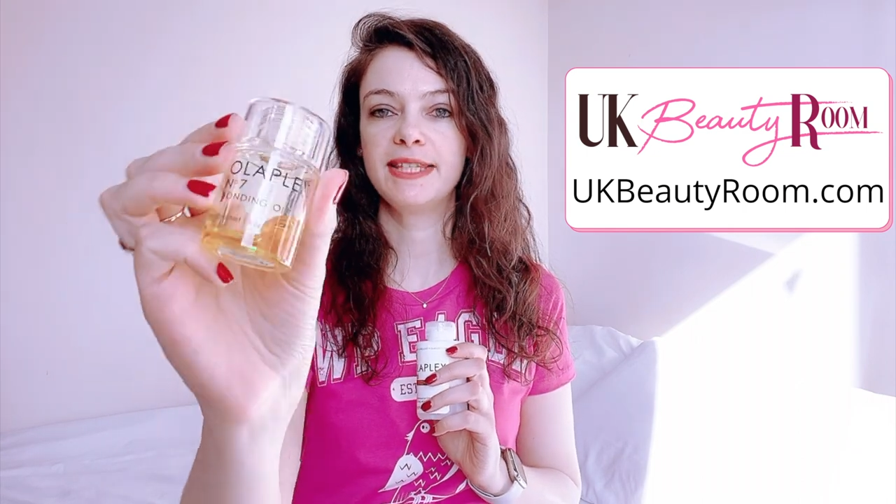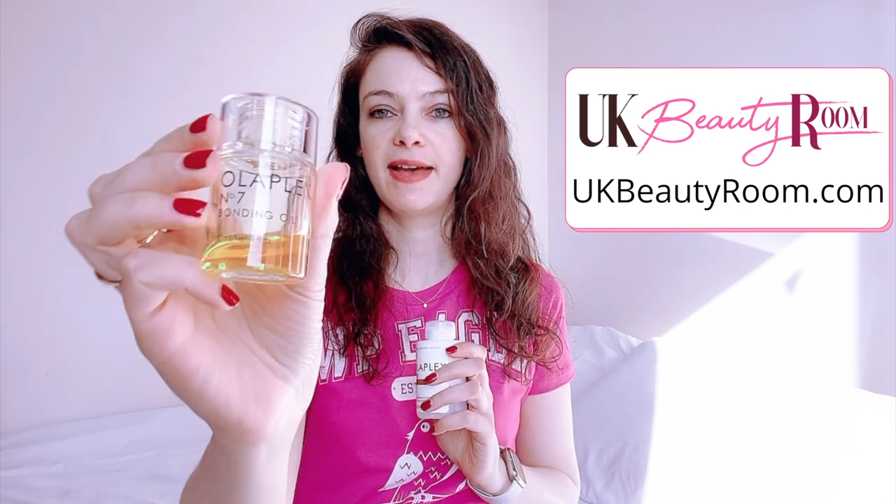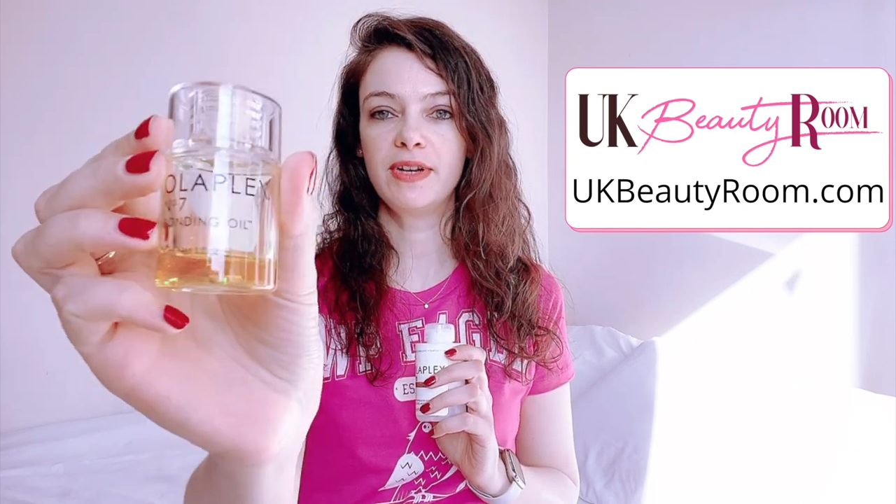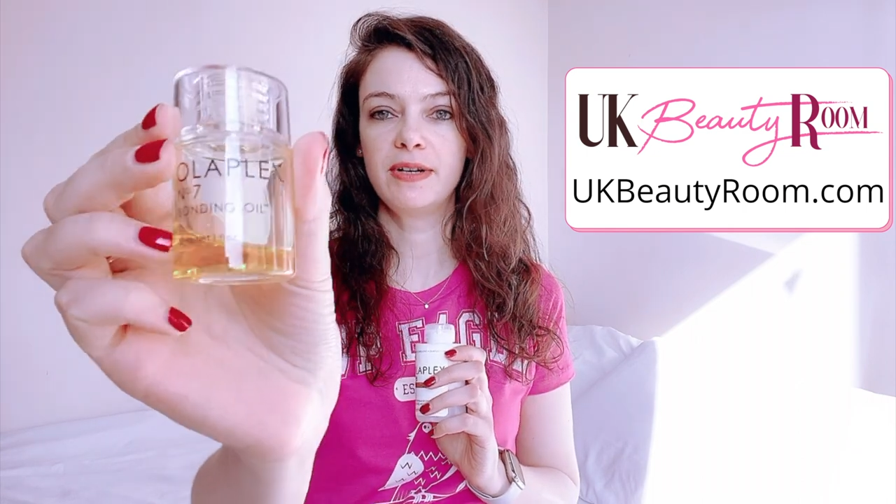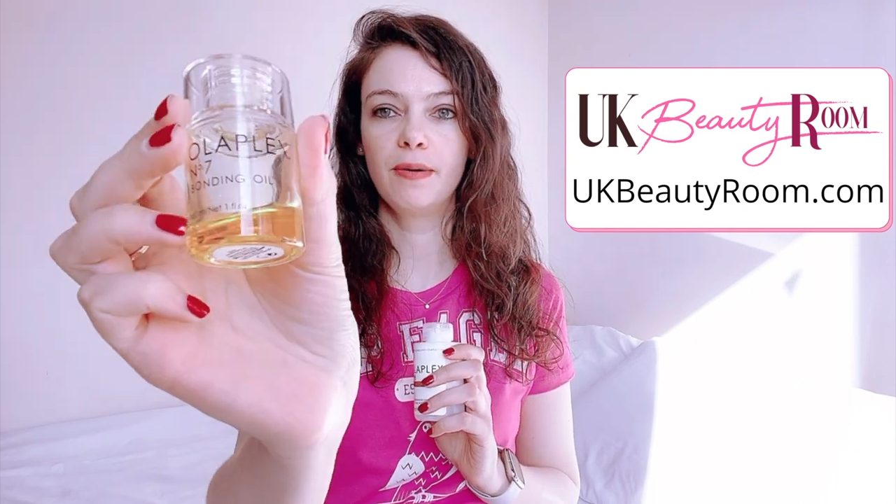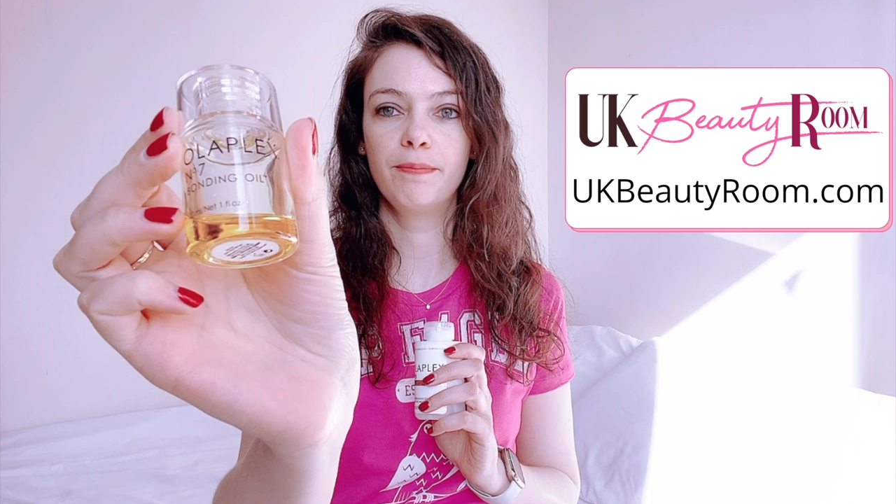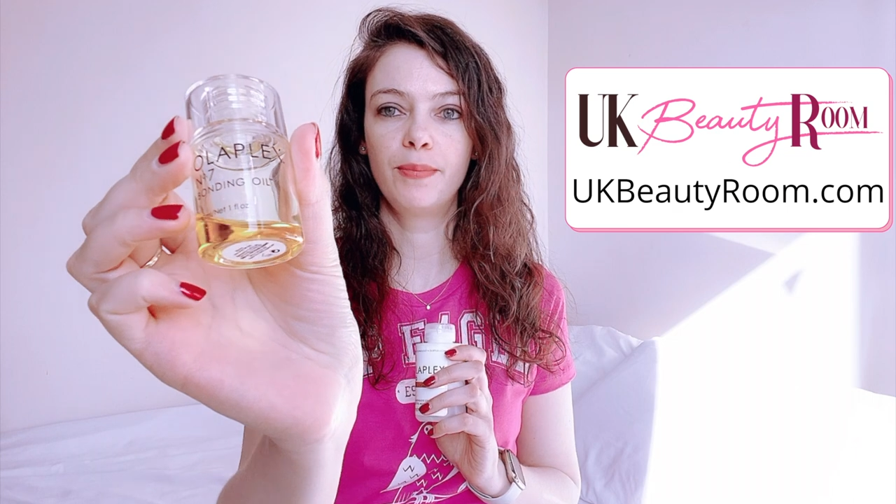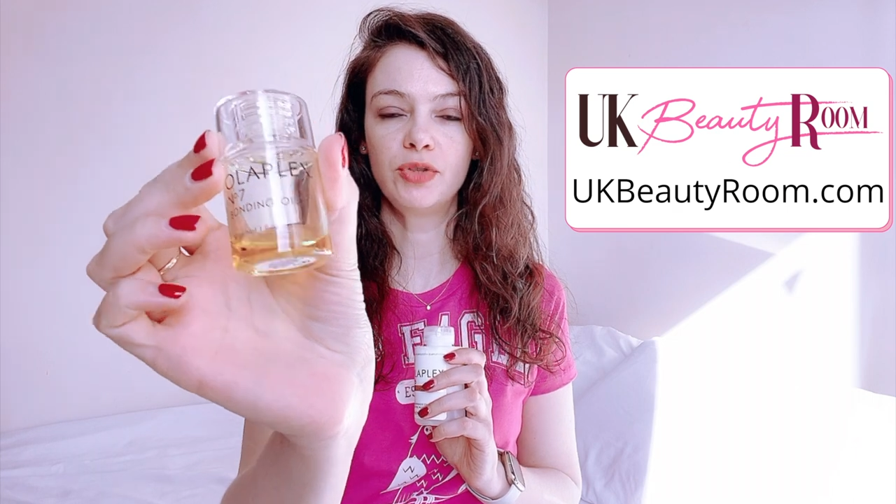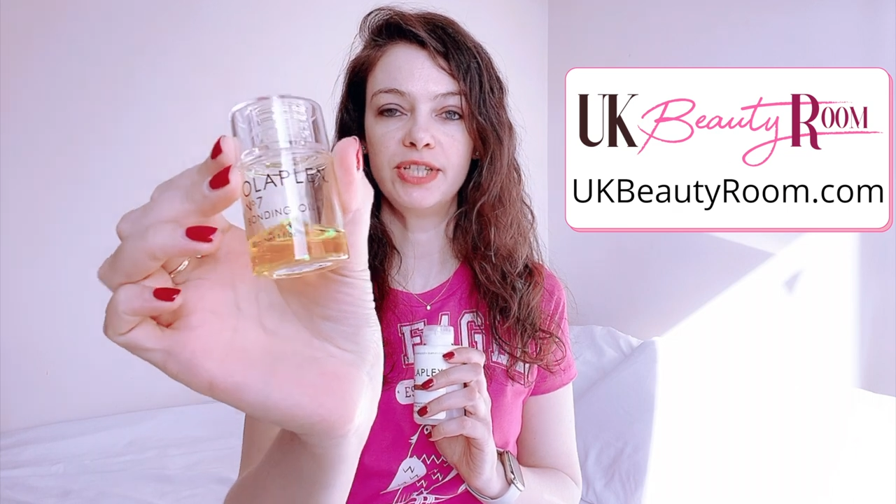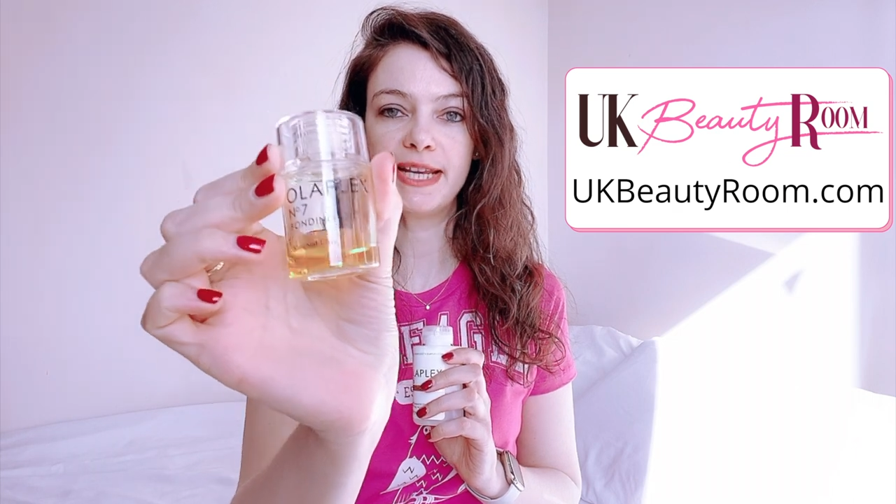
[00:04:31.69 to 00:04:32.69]
7
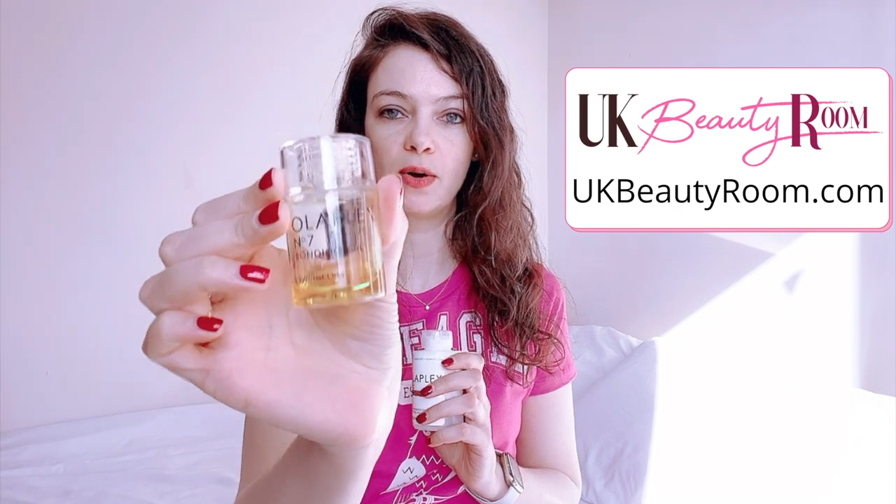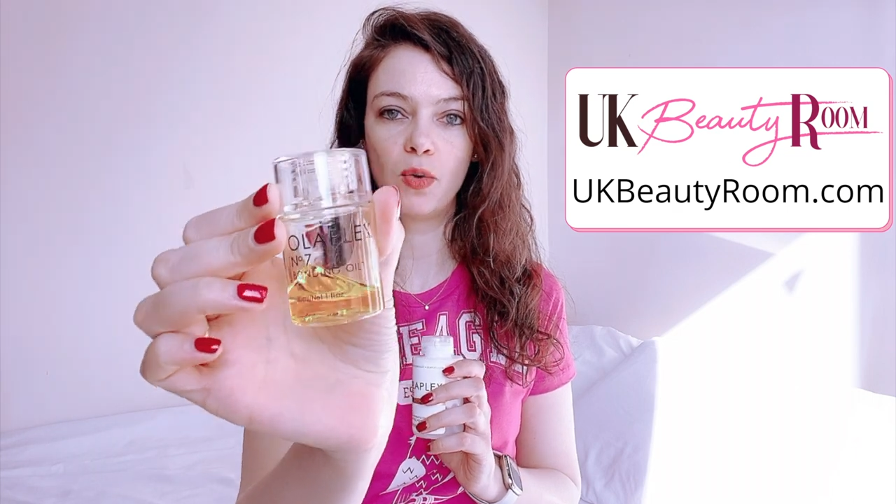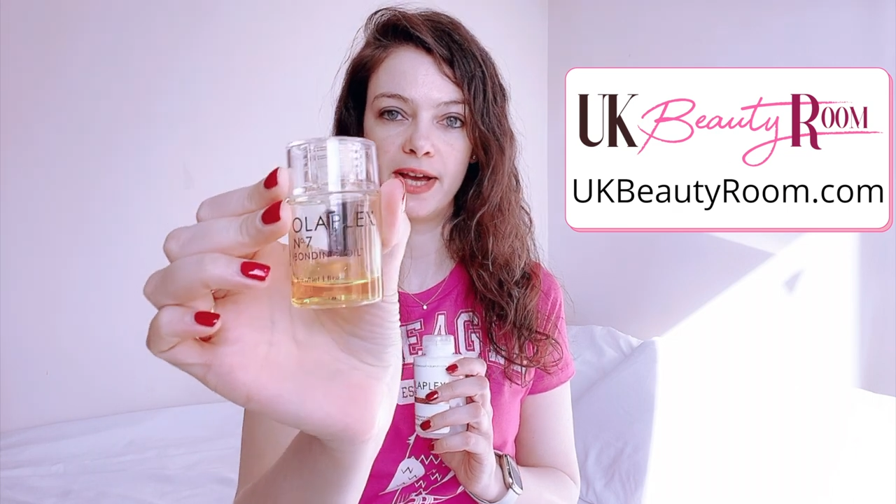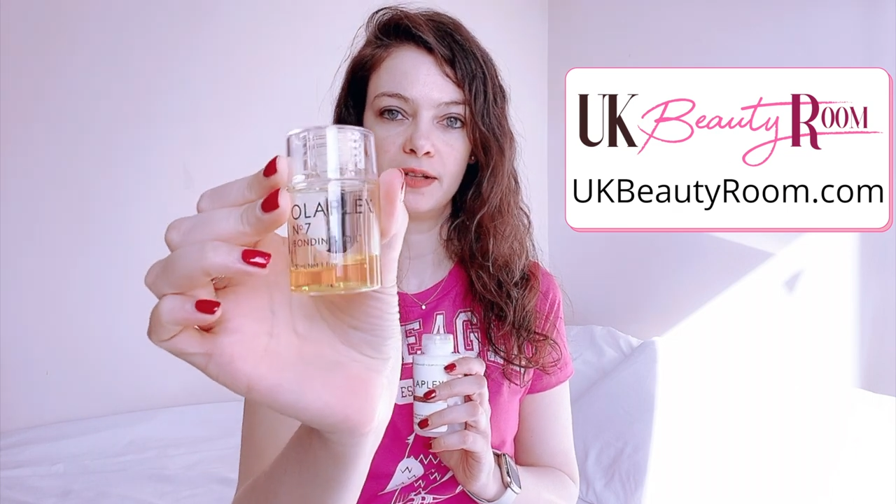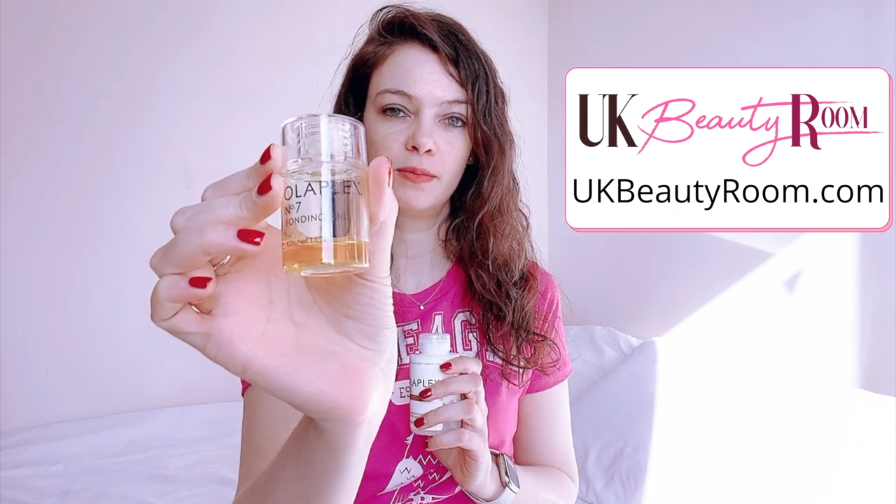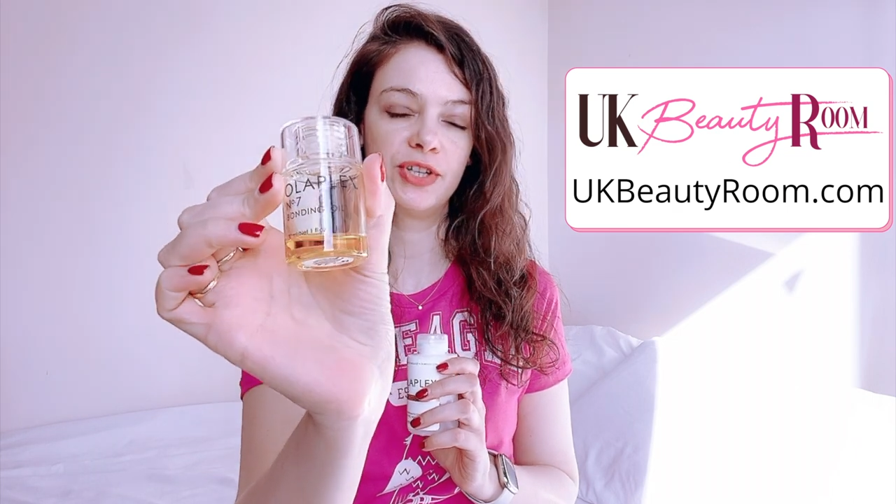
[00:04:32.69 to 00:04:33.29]
bonding oil,